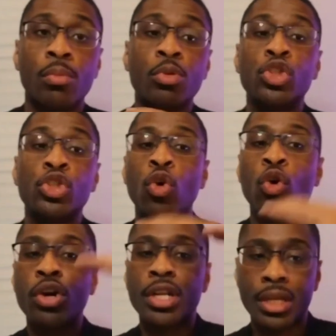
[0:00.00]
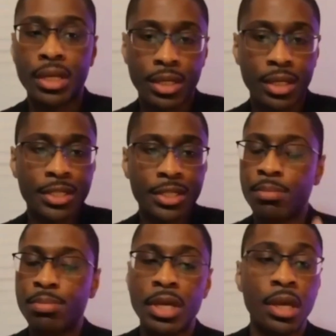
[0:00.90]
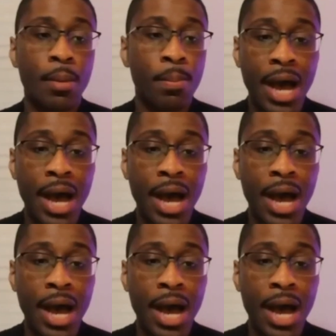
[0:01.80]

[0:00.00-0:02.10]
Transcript: The majority needs to be